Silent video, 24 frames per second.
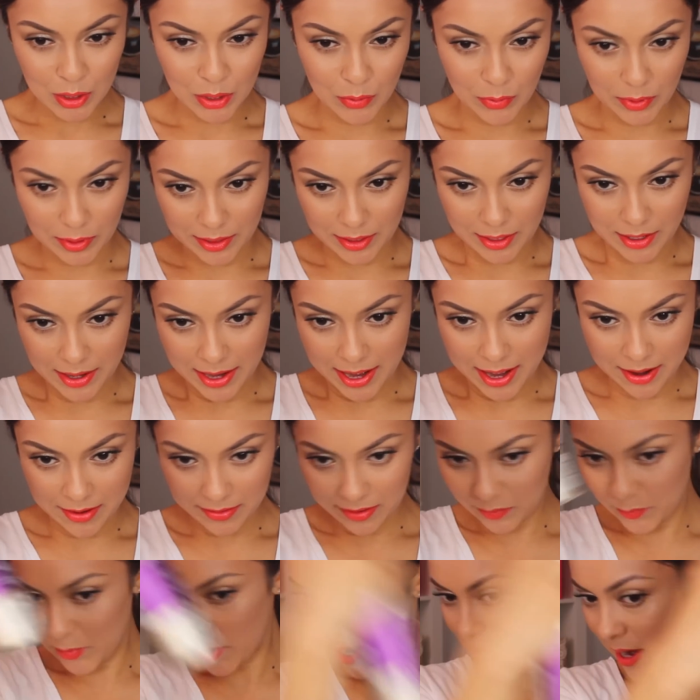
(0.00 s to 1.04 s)
Do a little
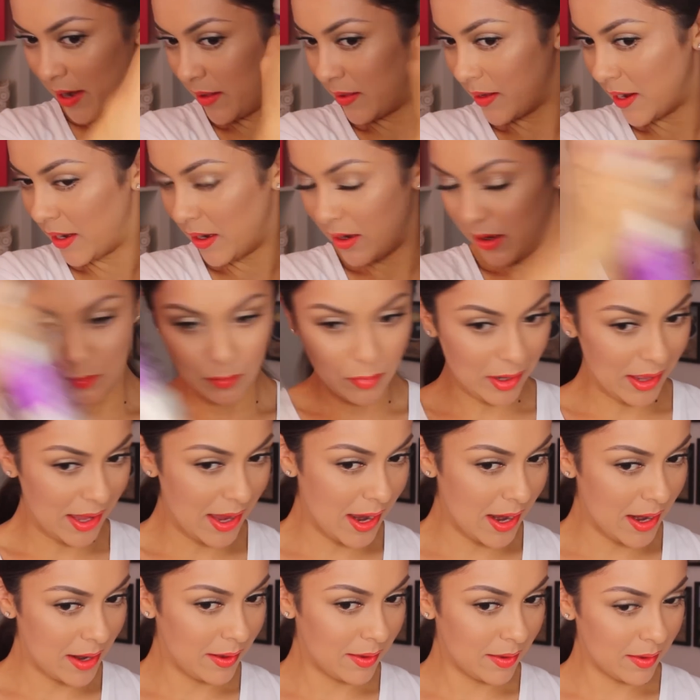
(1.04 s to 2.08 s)
hairspray, set it in
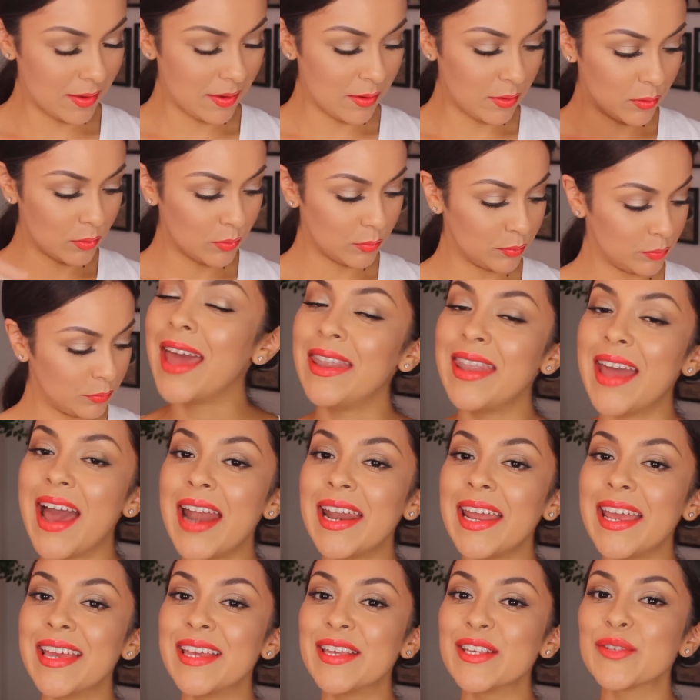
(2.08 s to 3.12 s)
place. And
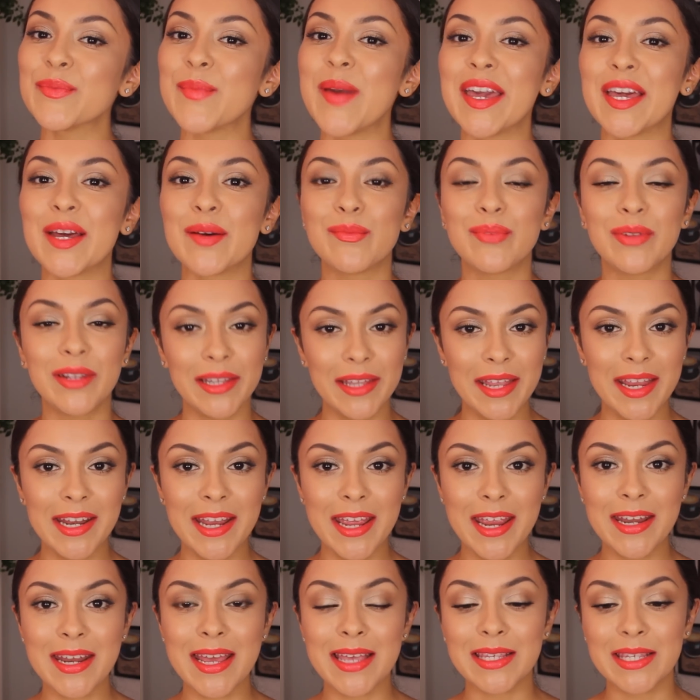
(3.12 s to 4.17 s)
that is my
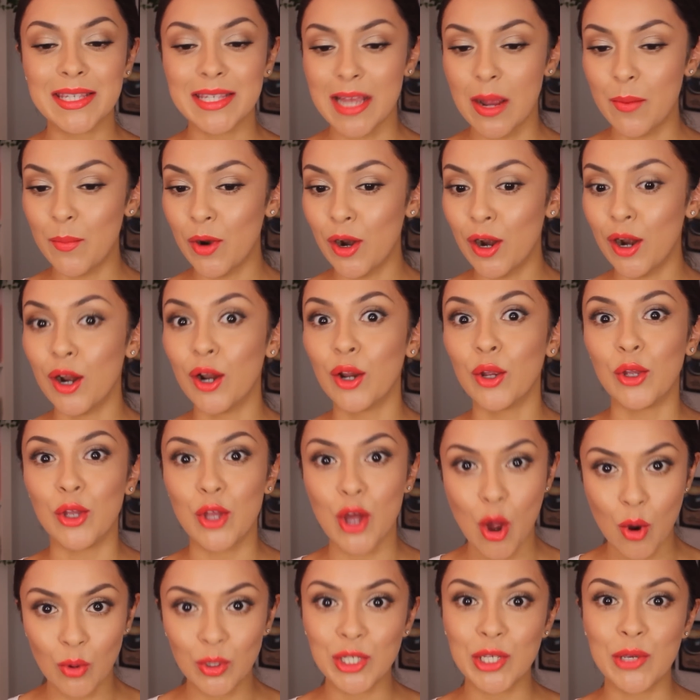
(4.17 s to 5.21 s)
completed summer
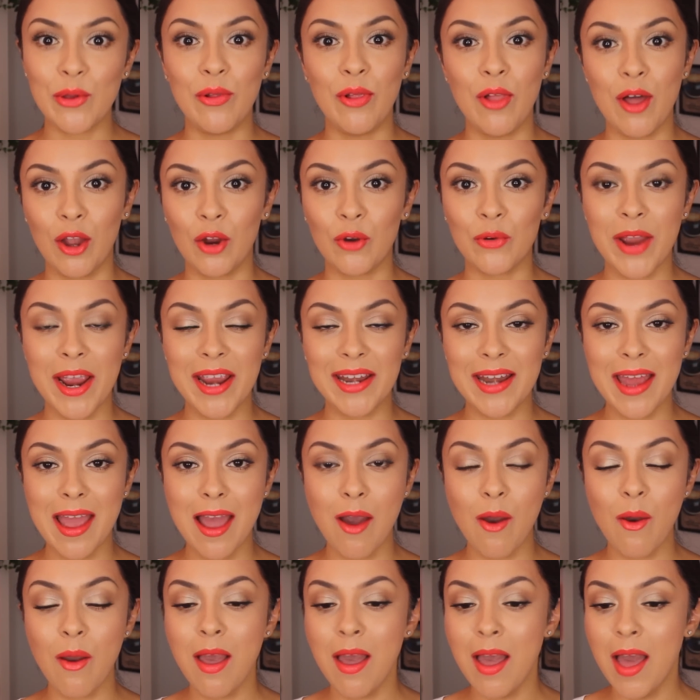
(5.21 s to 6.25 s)
go-to look right
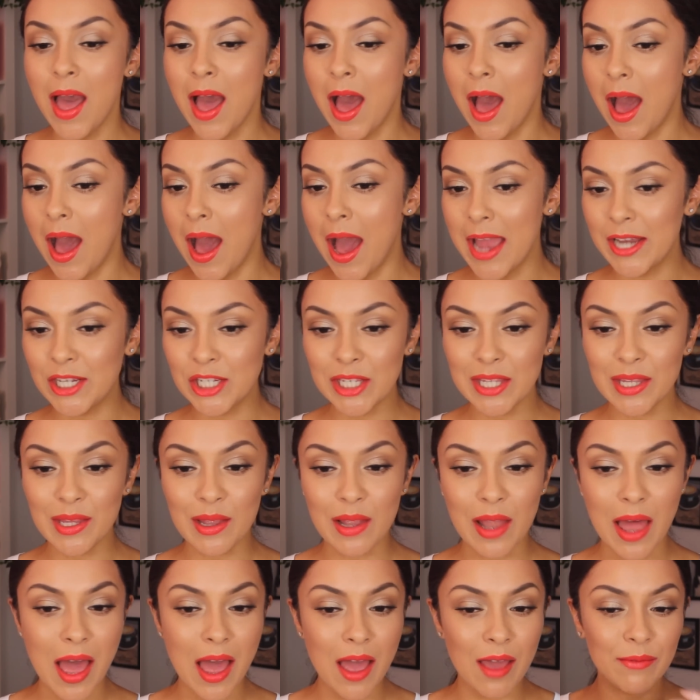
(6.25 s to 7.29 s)
now. I just
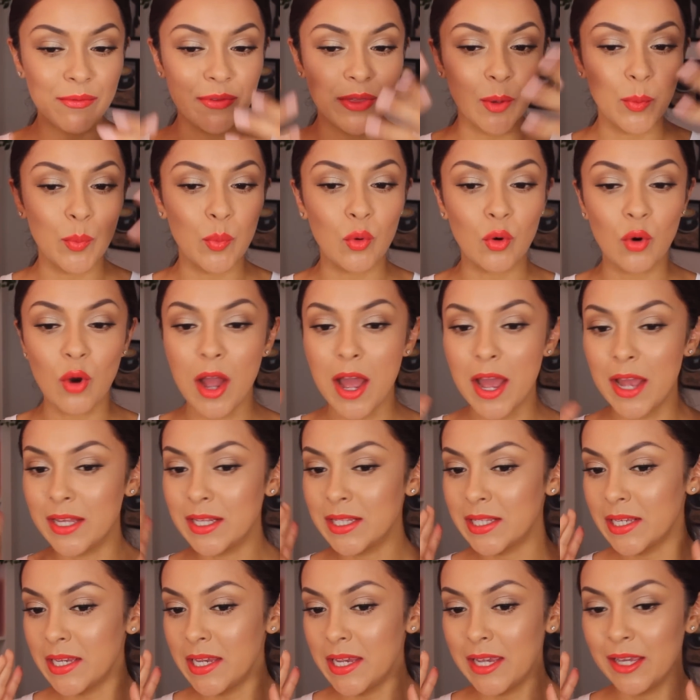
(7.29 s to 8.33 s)
love the
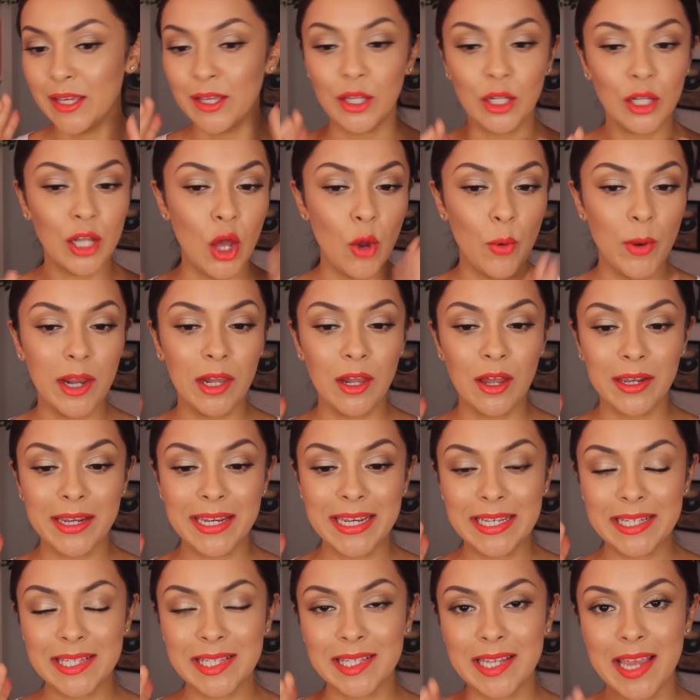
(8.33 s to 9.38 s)
bronzy, glowy
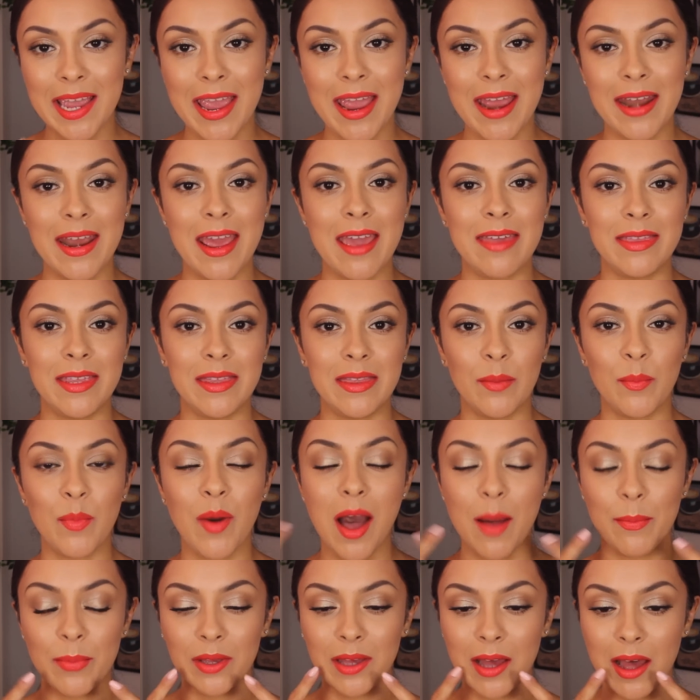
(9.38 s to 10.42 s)
looking skin and then the
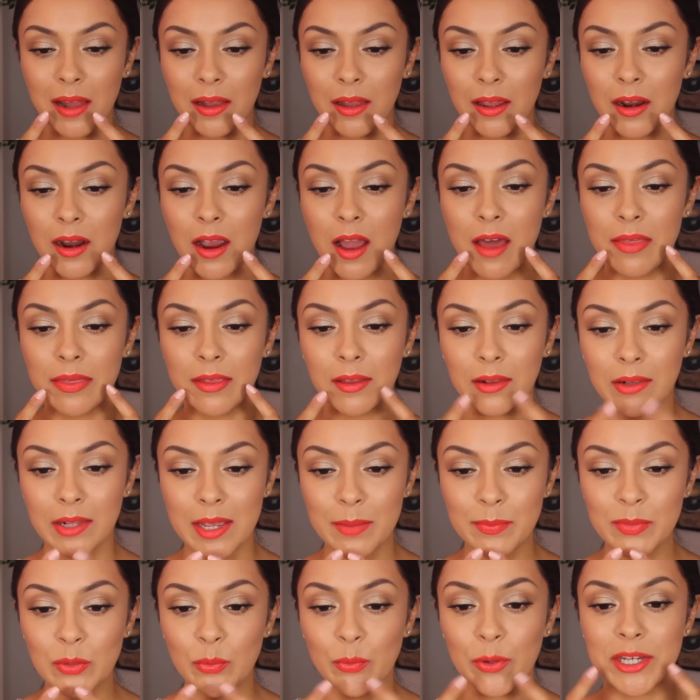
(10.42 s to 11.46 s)
pop of color on the
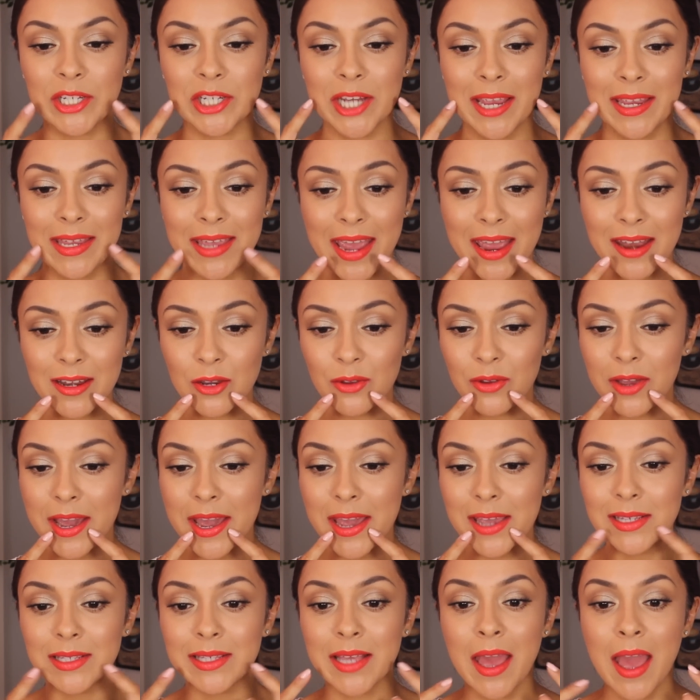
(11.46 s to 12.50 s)
lips, which again, you
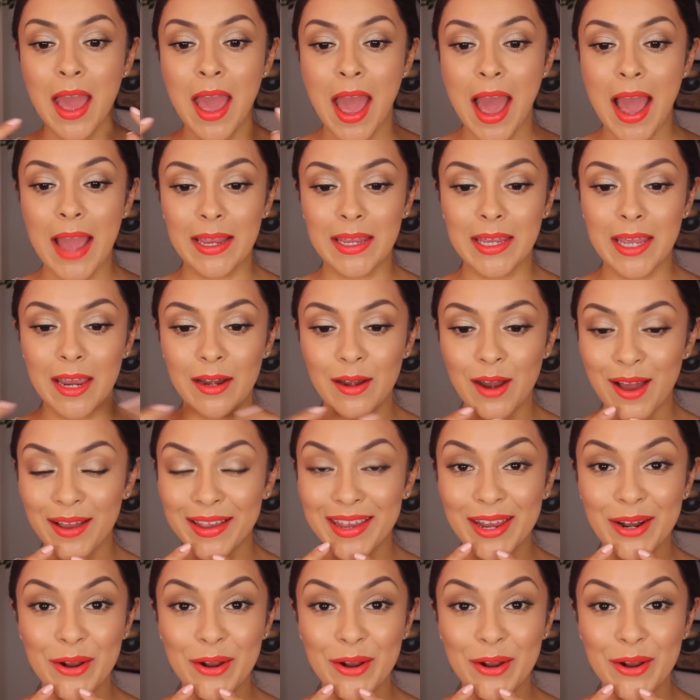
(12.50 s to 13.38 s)
guys, I cannot